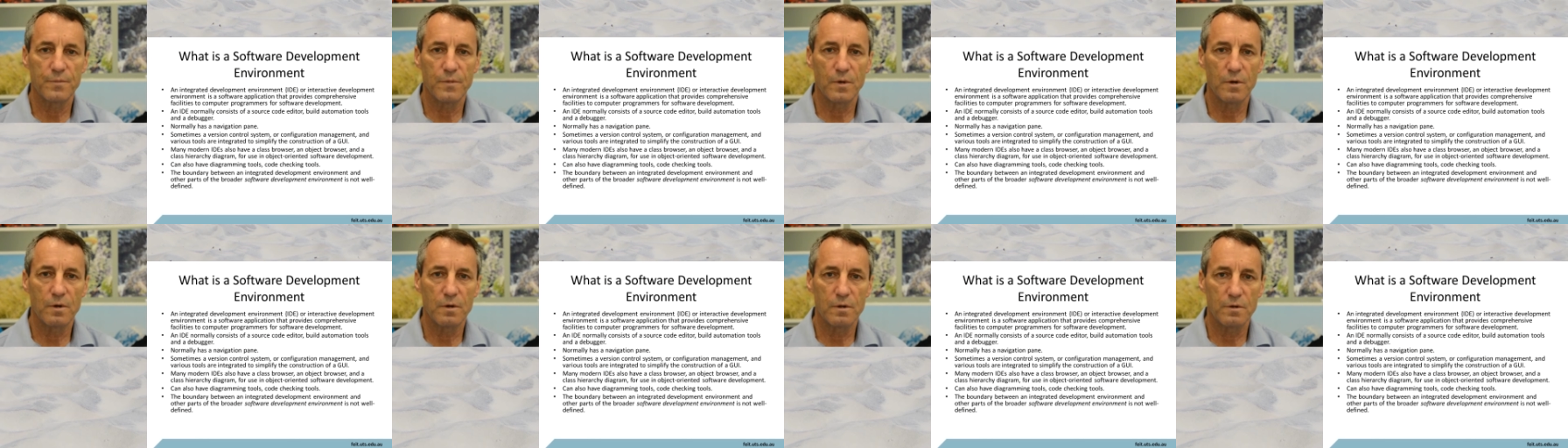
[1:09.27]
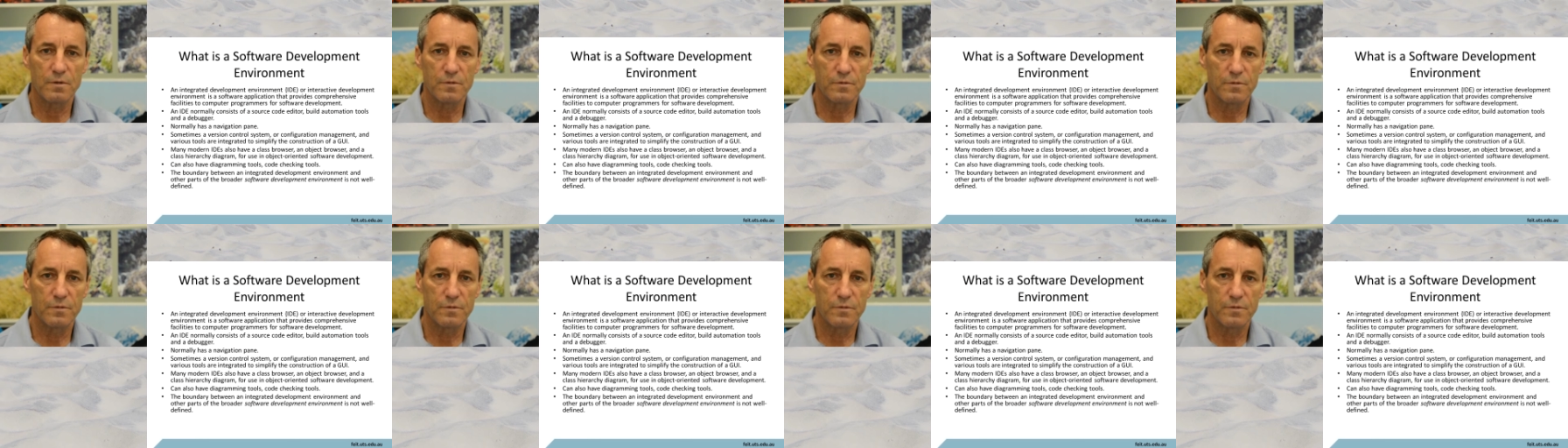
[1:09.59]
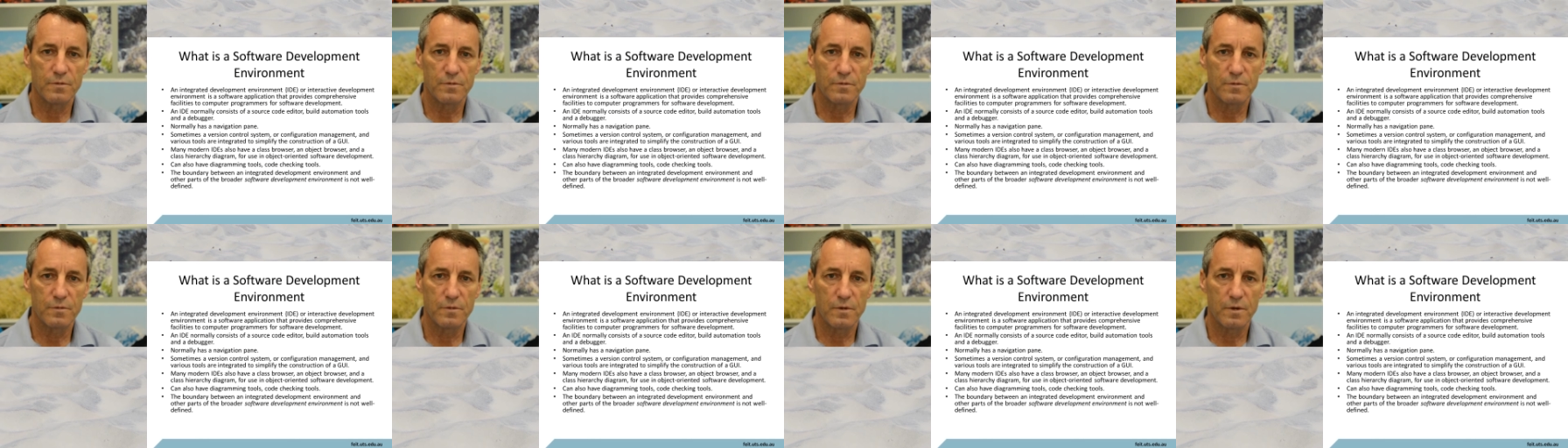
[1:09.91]
of
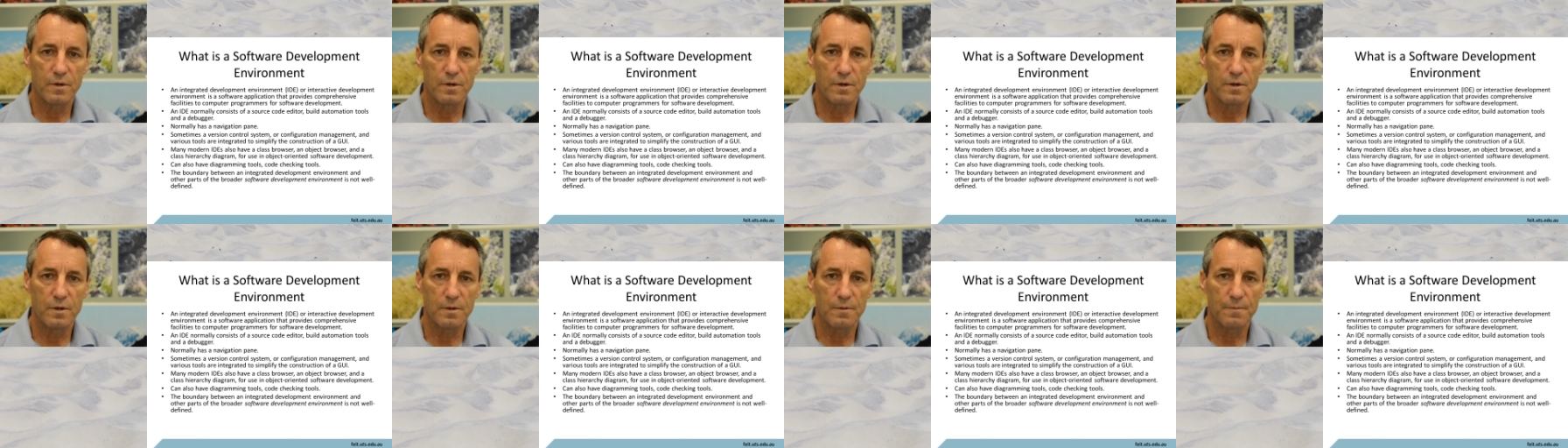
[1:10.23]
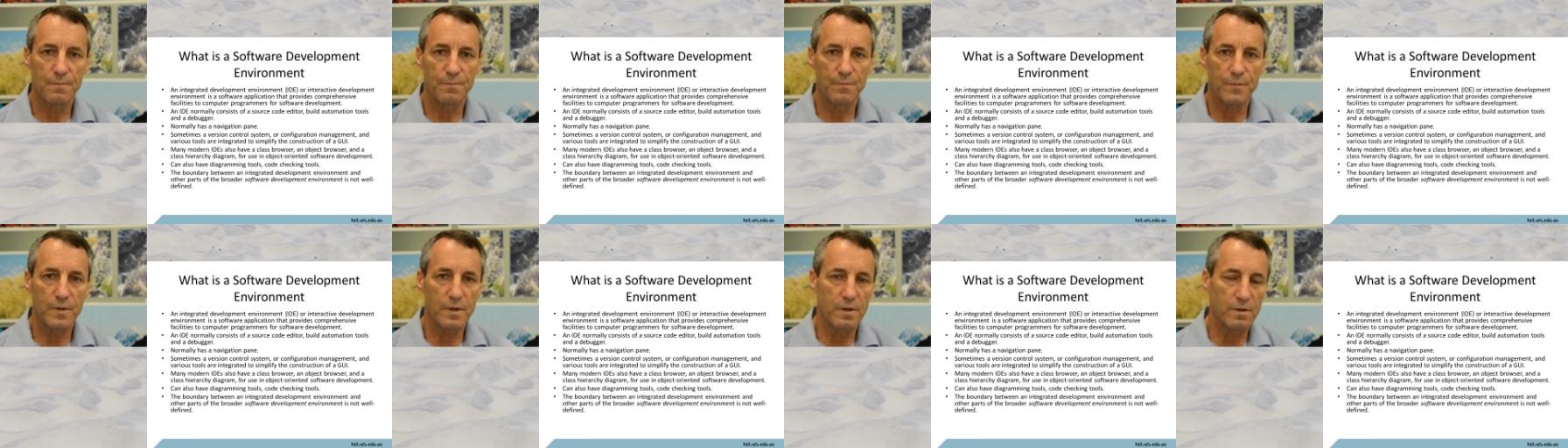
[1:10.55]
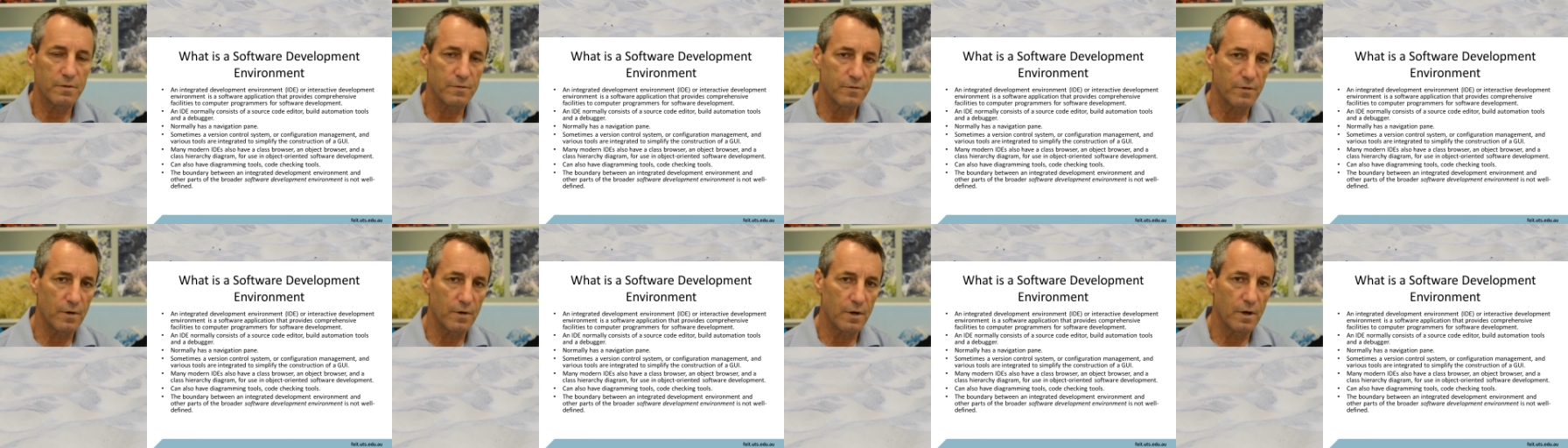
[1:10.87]
um,
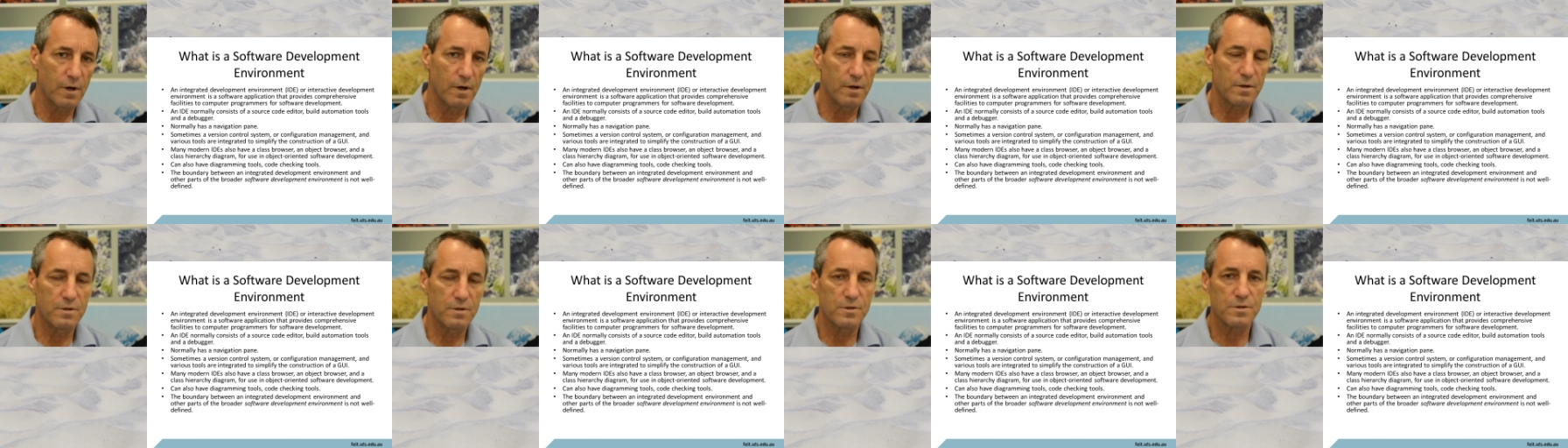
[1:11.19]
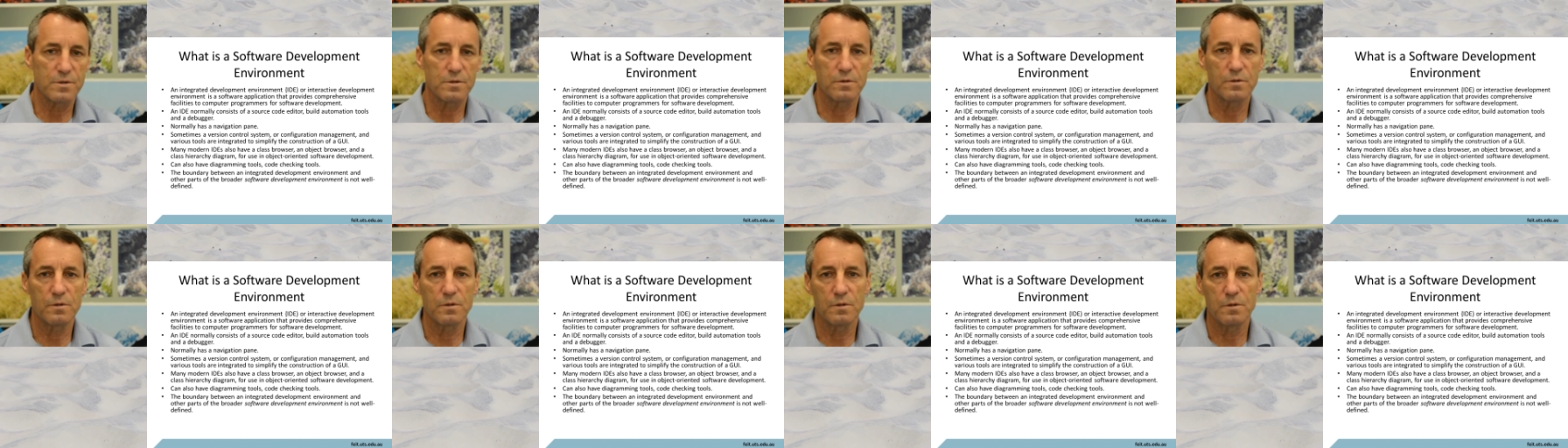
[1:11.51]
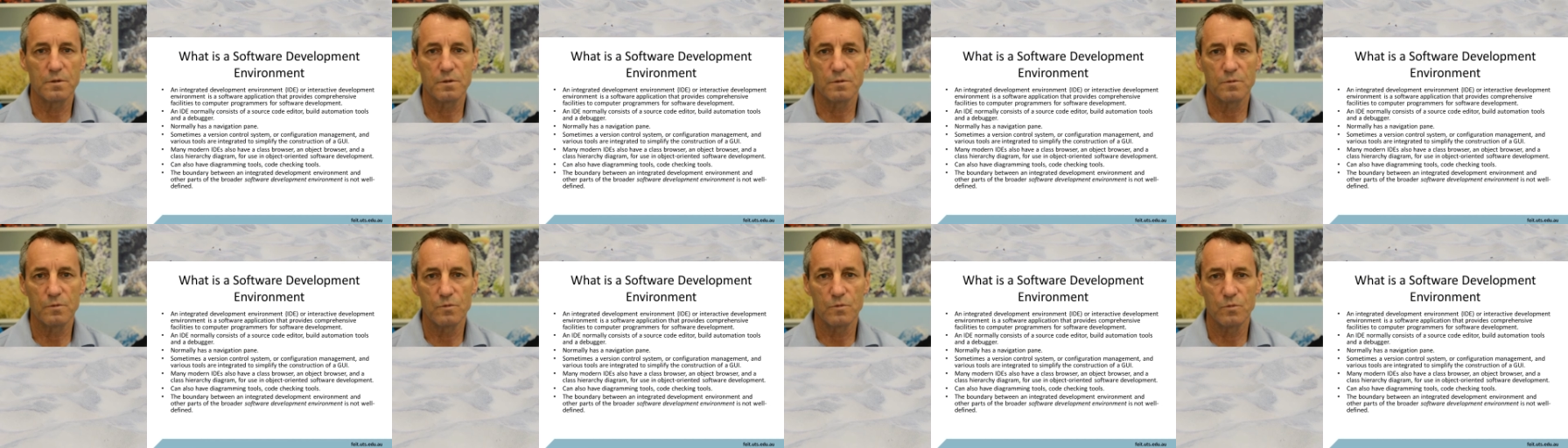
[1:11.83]
either files
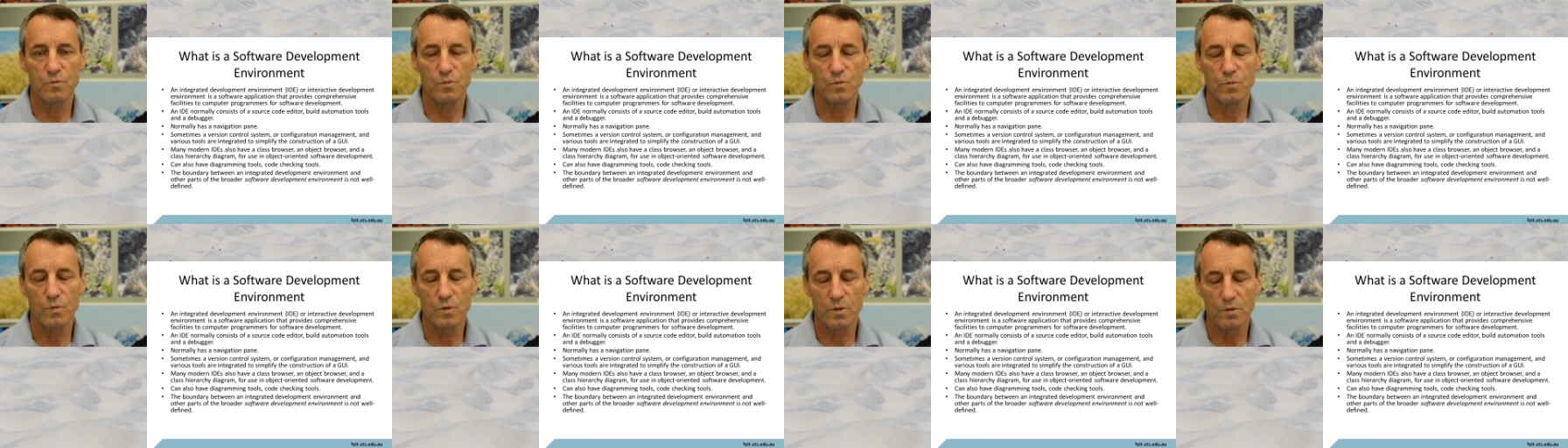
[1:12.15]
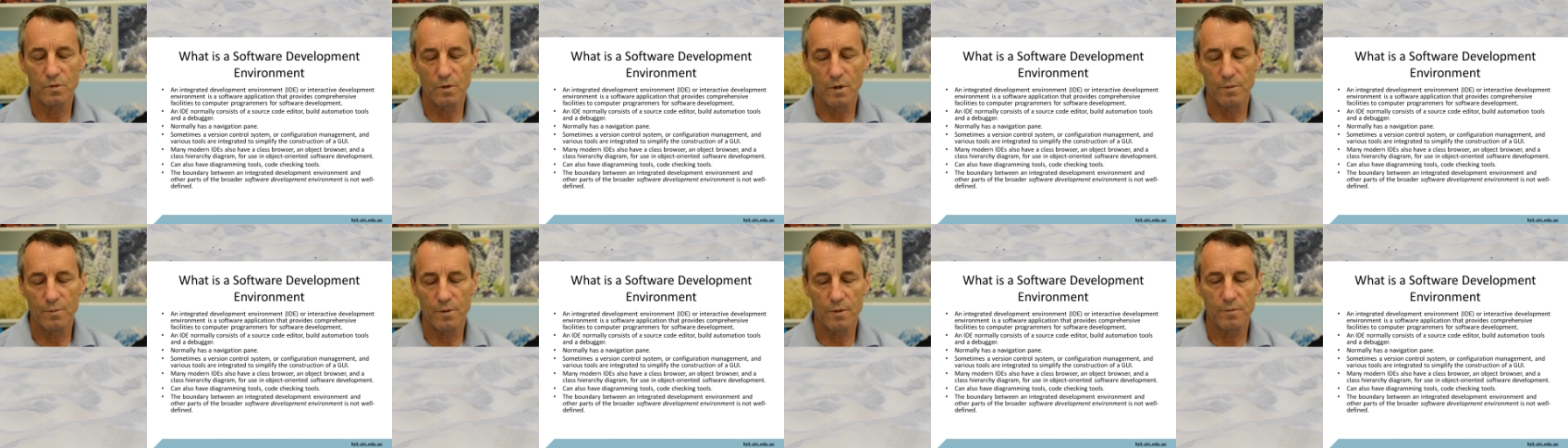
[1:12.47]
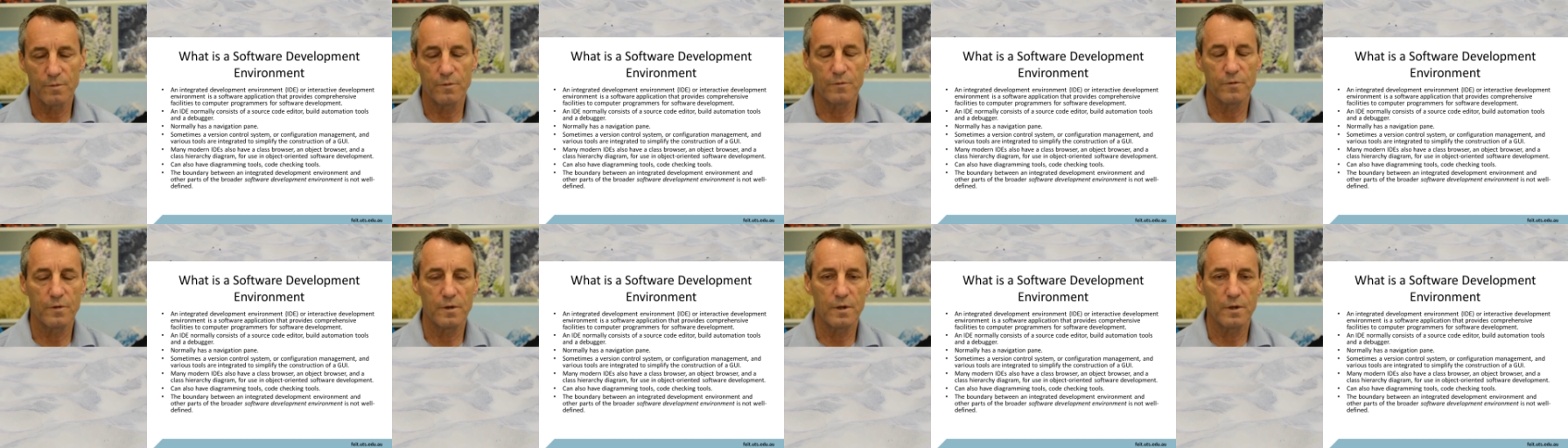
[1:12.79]
or when you open up
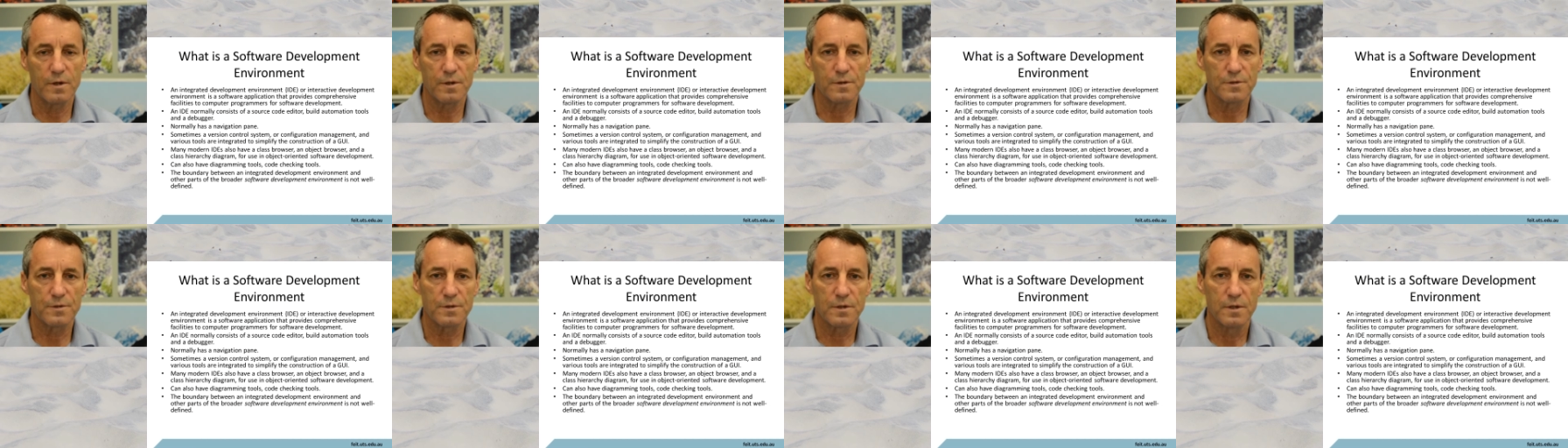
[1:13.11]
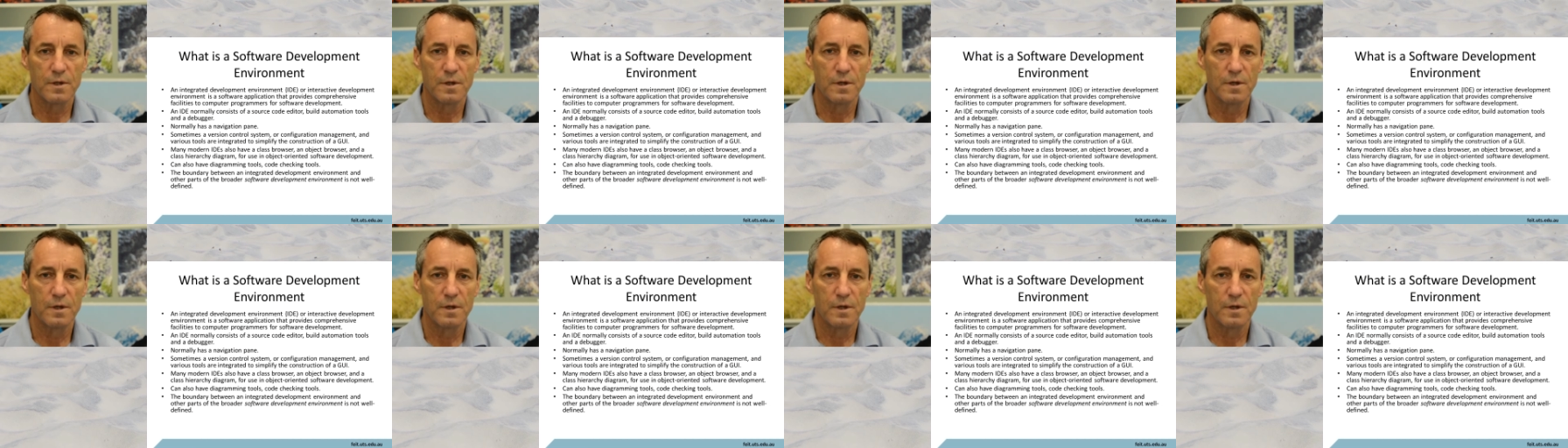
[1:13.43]
the files